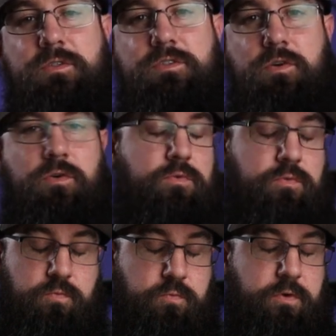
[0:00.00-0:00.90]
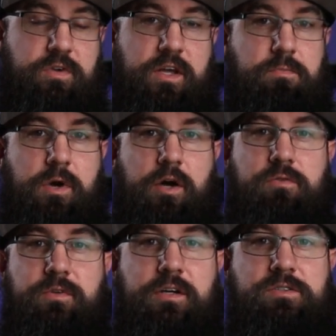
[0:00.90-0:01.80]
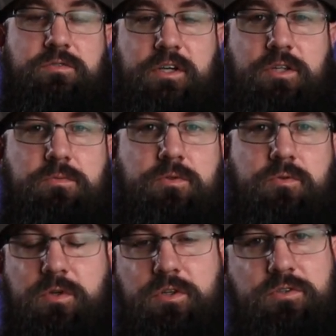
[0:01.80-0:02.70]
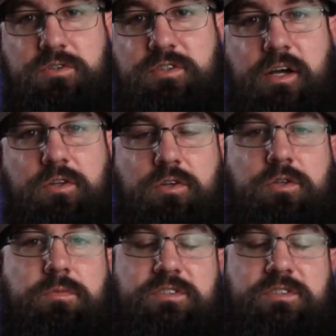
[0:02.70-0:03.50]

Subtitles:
So we've got the model files available where you just download them.